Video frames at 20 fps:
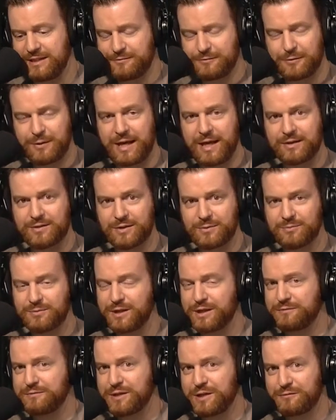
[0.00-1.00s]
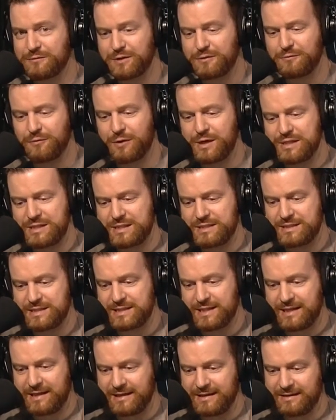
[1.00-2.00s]
evil anthem, Lift Every Voice and
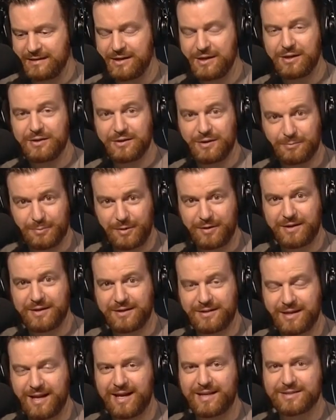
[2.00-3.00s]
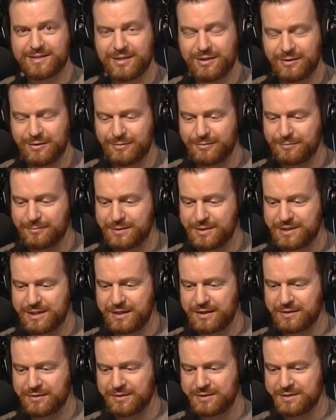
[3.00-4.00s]
Sing. They're playing that too.
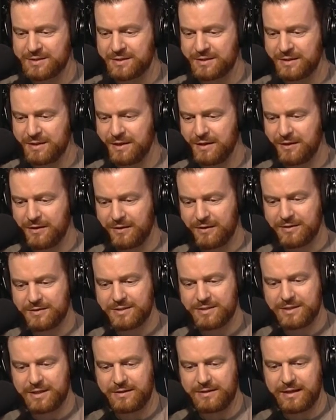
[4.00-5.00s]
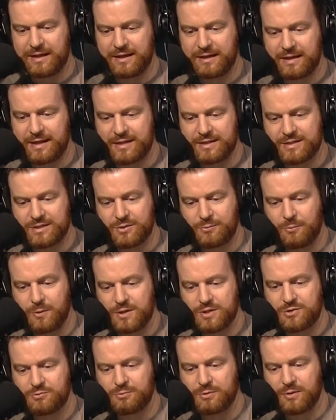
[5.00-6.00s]
Ridiculous, huh? On Sunday, as the
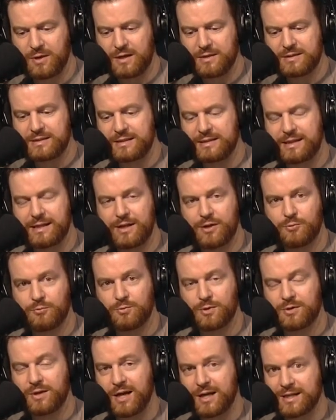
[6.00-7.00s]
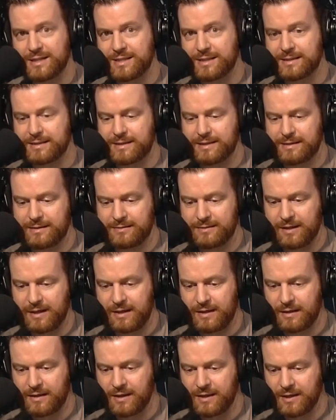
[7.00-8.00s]
once reluctant, reluctant
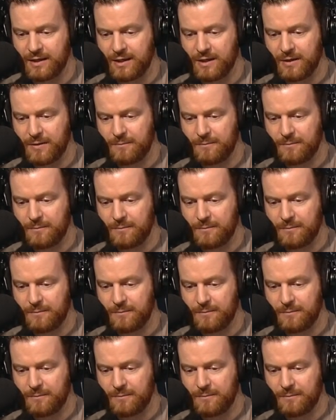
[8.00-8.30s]
league